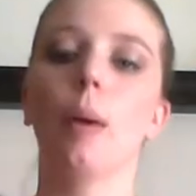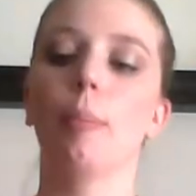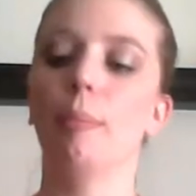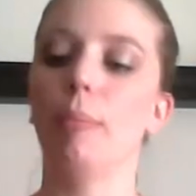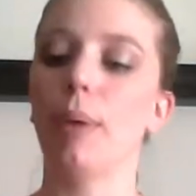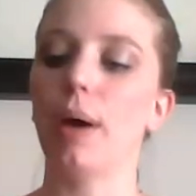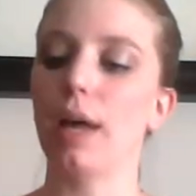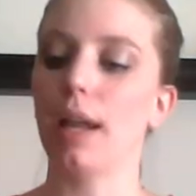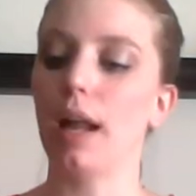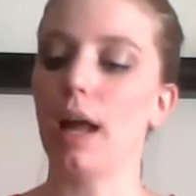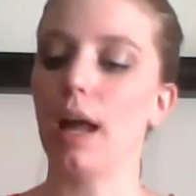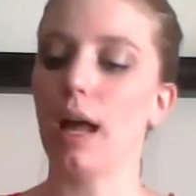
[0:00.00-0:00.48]

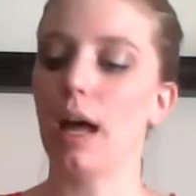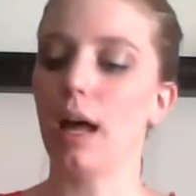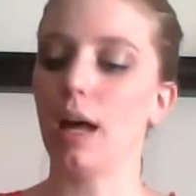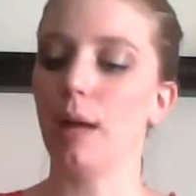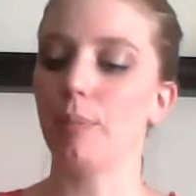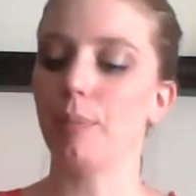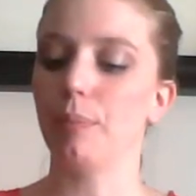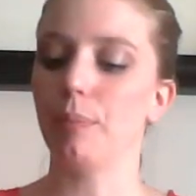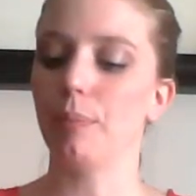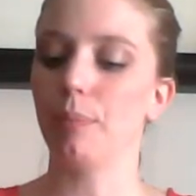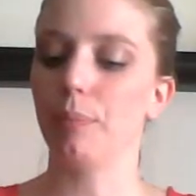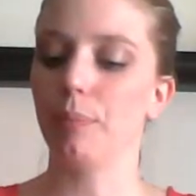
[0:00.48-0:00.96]
But
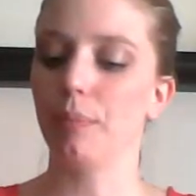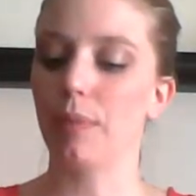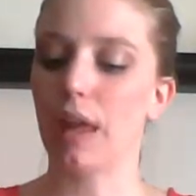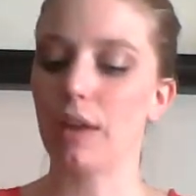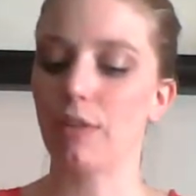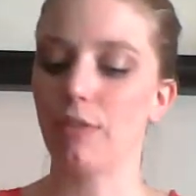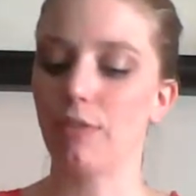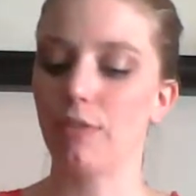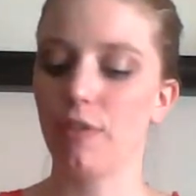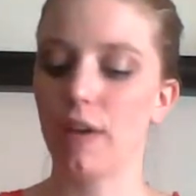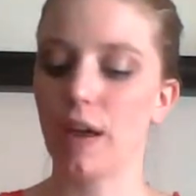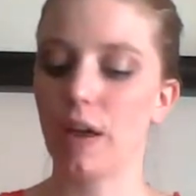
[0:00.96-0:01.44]

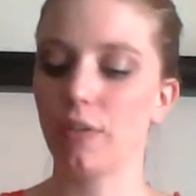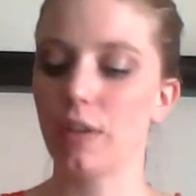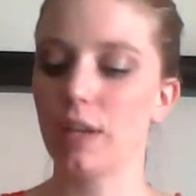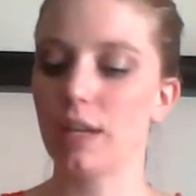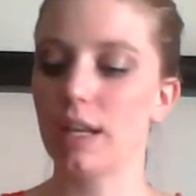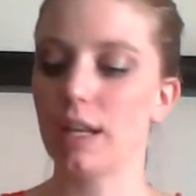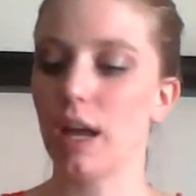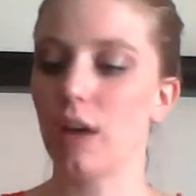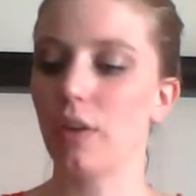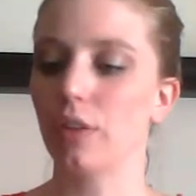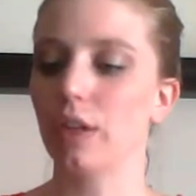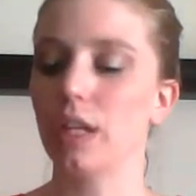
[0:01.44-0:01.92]
I found that
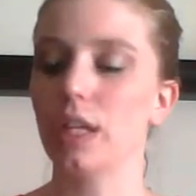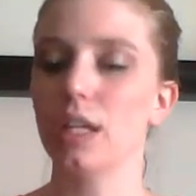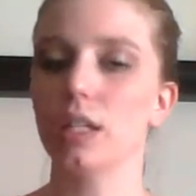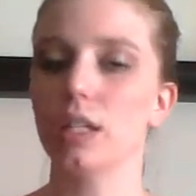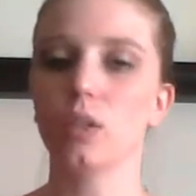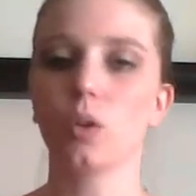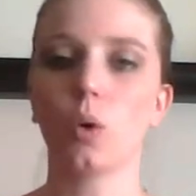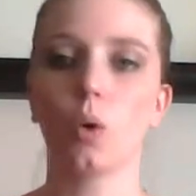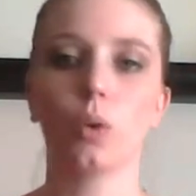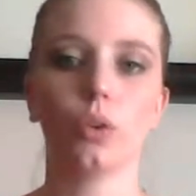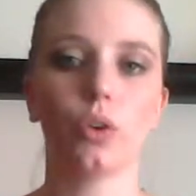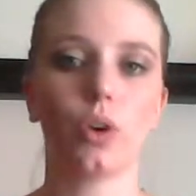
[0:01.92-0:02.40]
now that
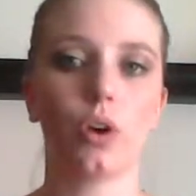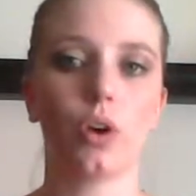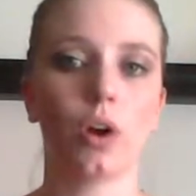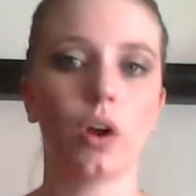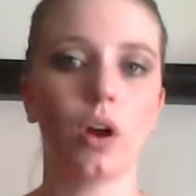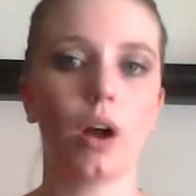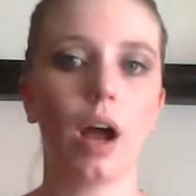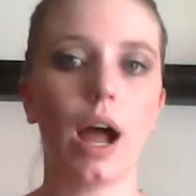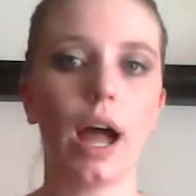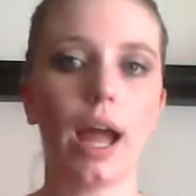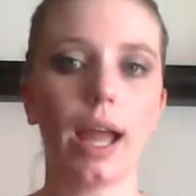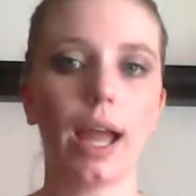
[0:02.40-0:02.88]
he's
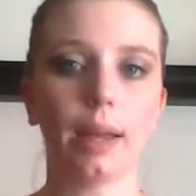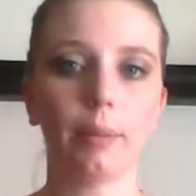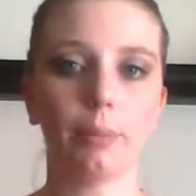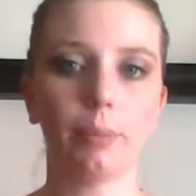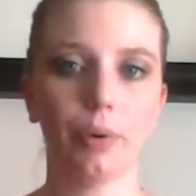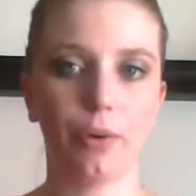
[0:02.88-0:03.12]
older, I